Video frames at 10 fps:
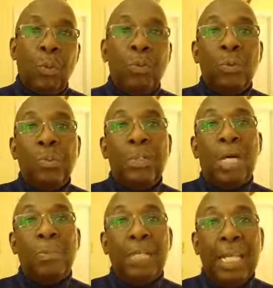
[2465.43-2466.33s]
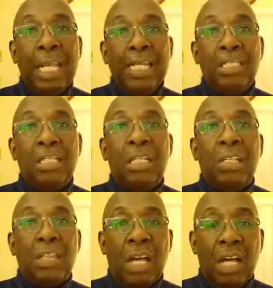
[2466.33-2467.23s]
when we become
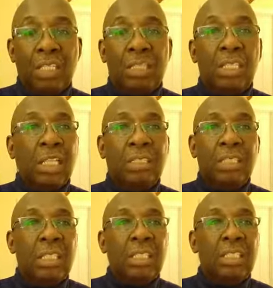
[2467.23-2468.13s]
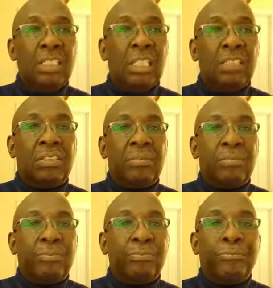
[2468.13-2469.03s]
lazy, lethargic, and just
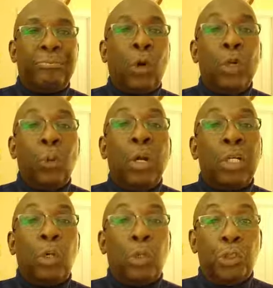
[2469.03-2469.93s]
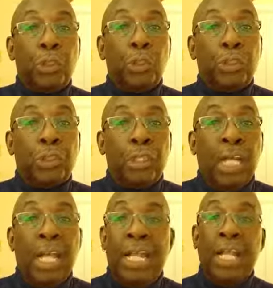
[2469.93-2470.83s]
don't even want to go to church.
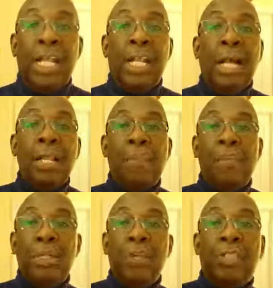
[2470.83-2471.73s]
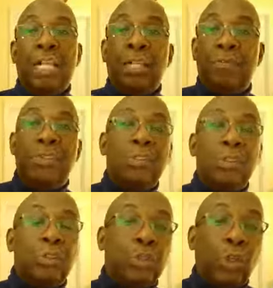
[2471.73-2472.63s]
And, and I'm not putting everything in the
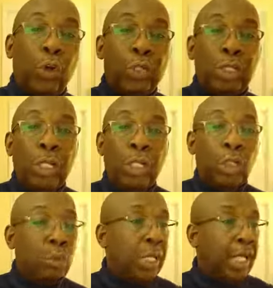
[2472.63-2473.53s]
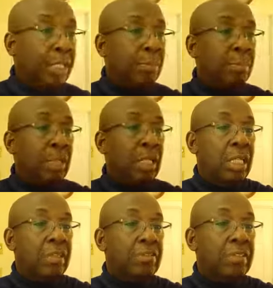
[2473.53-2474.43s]
physical church because we got to
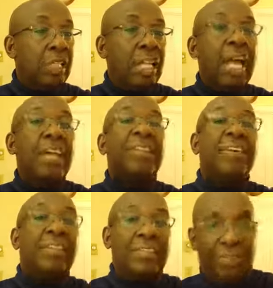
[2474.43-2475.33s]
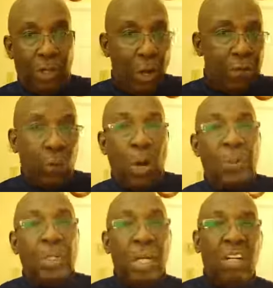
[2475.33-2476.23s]
live the life
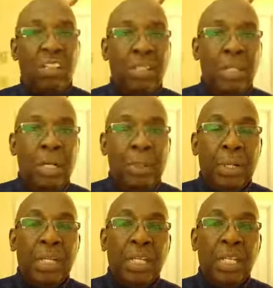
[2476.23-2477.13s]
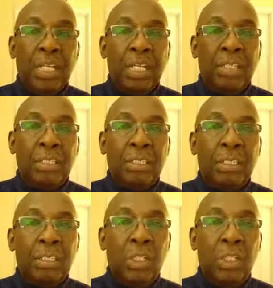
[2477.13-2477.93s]
everywhere we go. But again,